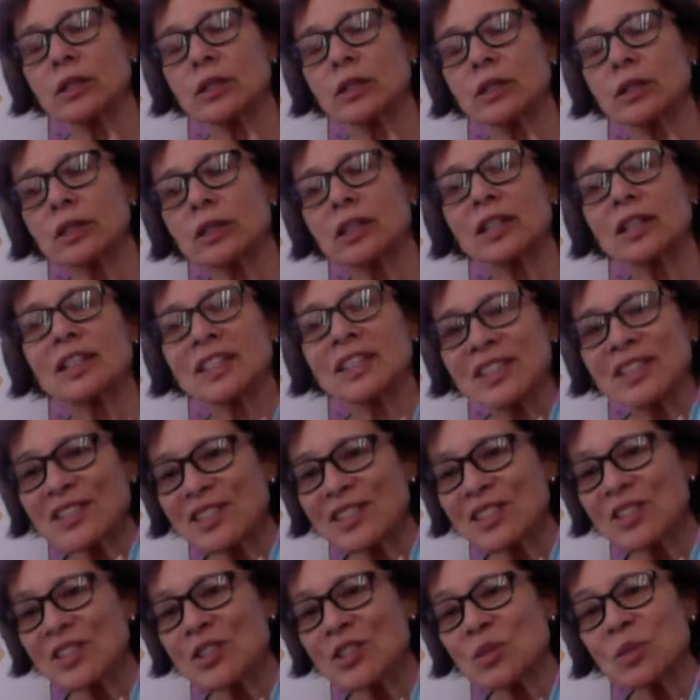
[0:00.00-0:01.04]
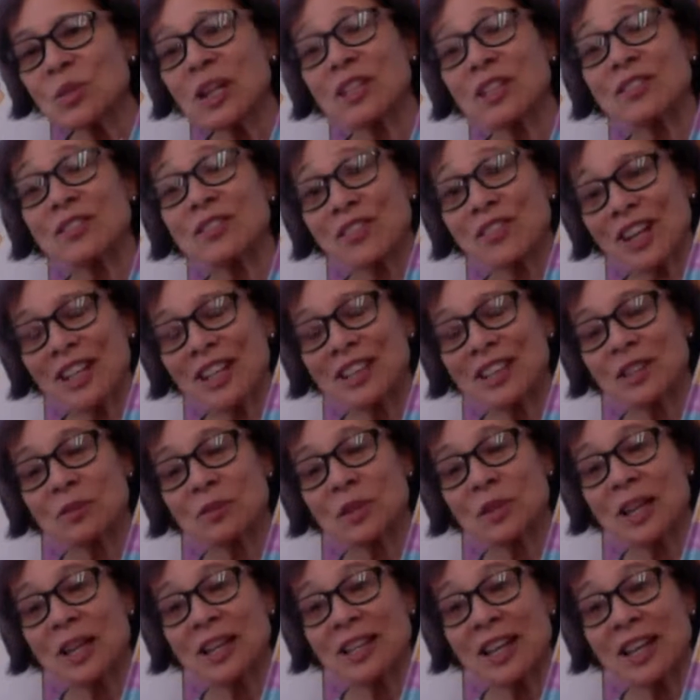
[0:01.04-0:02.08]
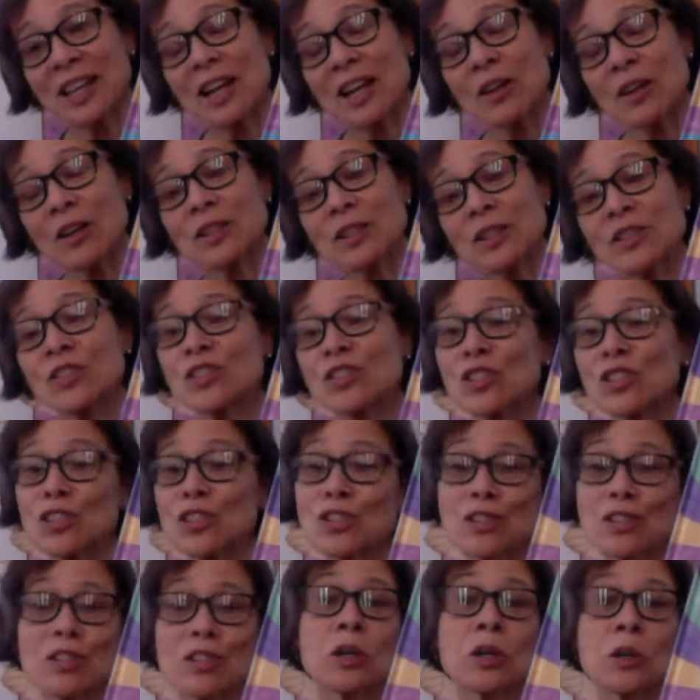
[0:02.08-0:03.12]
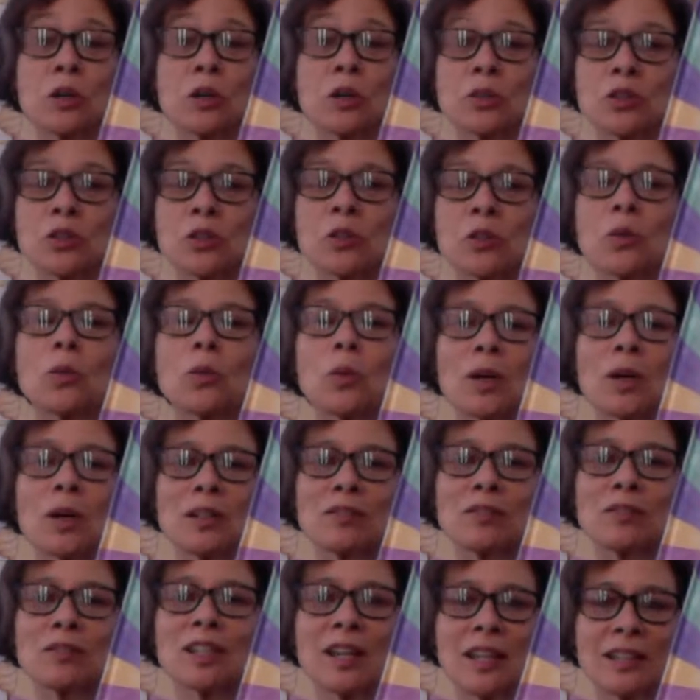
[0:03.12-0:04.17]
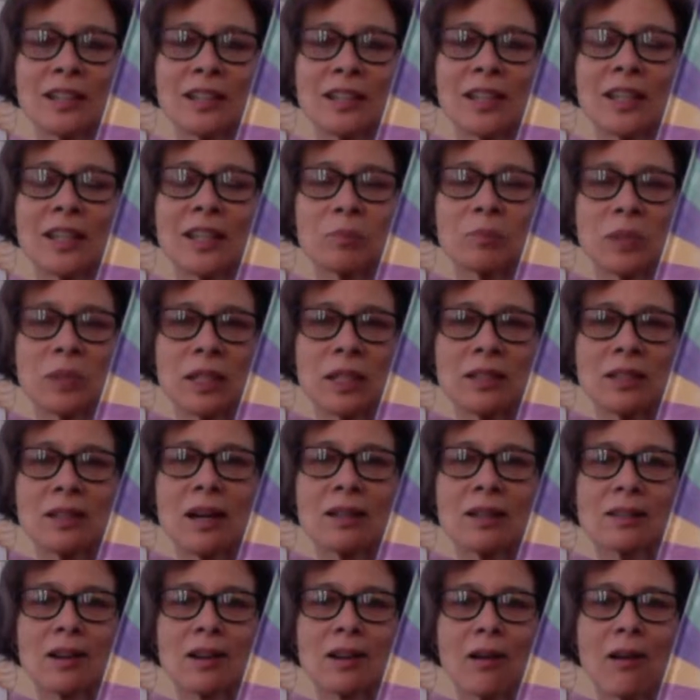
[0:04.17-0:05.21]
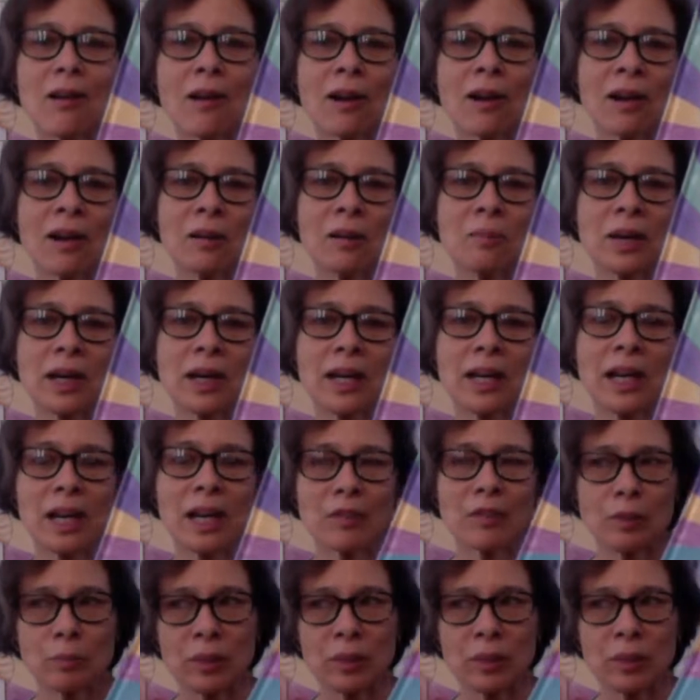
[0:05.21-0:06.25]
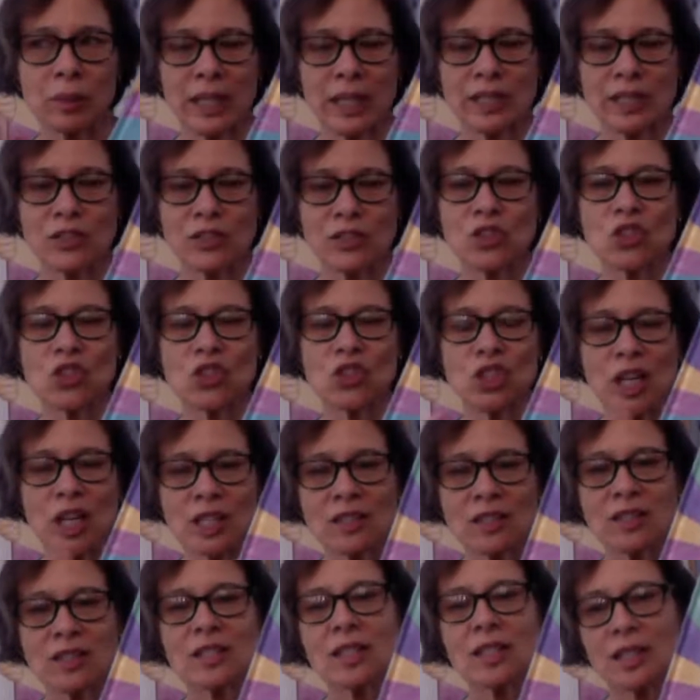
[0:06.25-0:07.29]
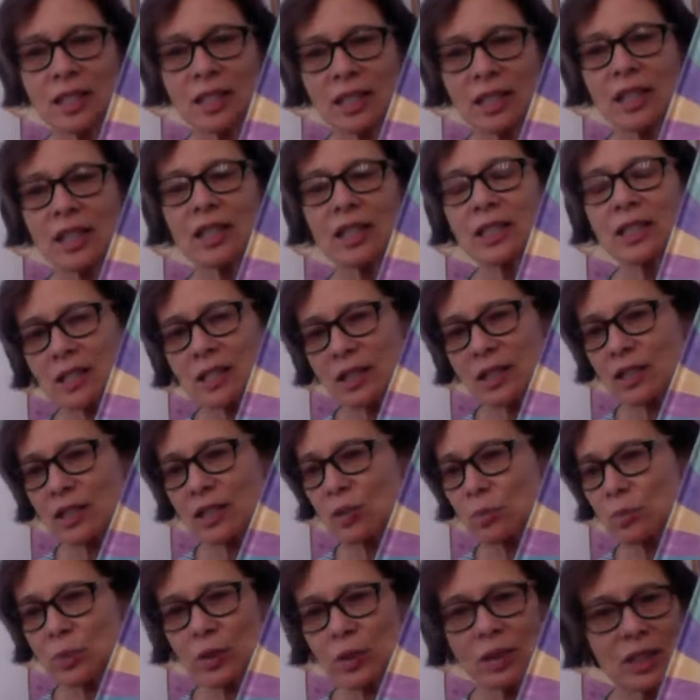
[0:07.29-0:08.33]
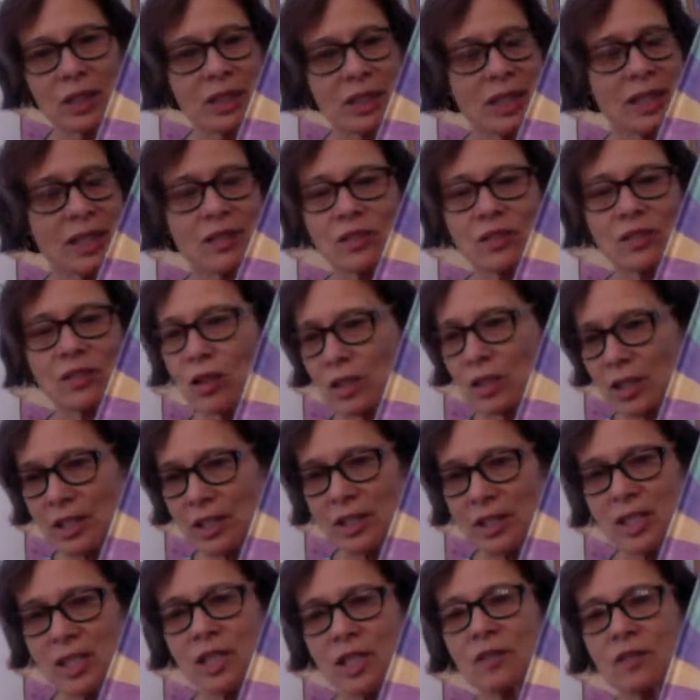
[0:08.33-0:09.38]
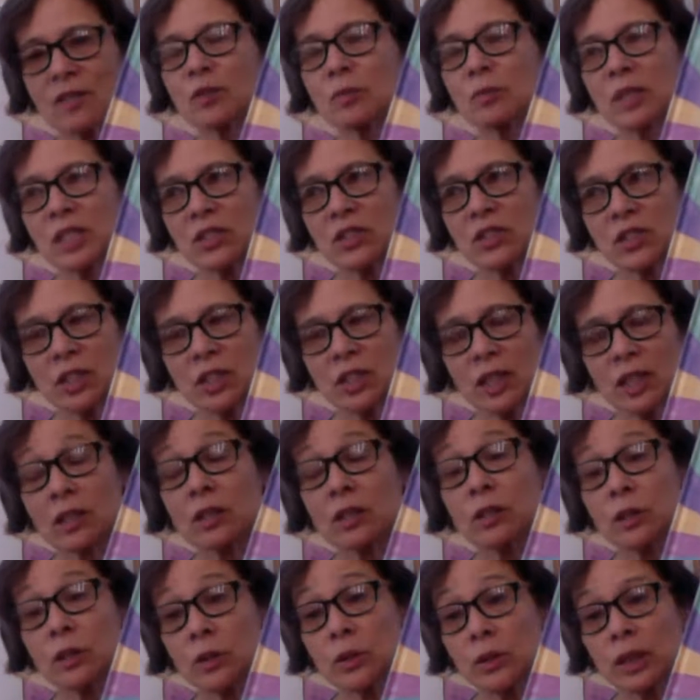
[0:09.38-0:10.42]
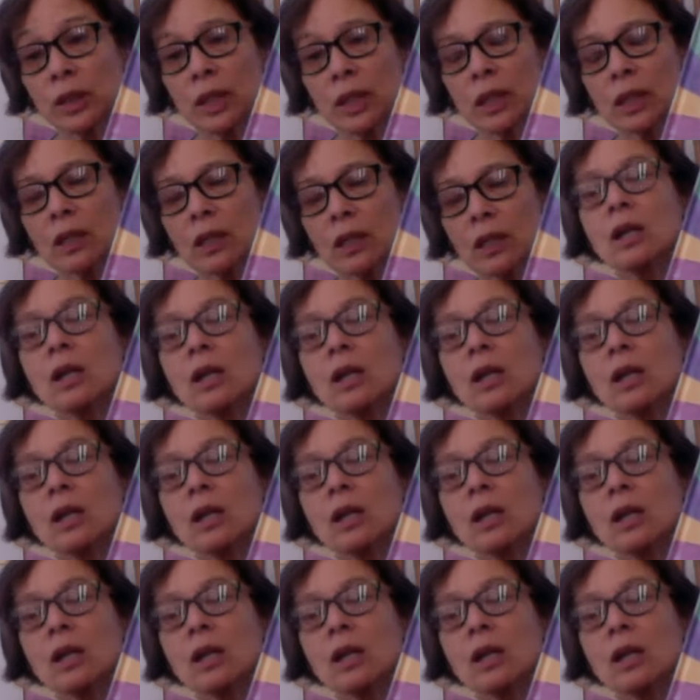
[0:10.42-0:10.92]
the easiest way to find it right now is just go to oneofakindlikeme.com. I have a page just dedicated to this book, and it has all kinds of information, including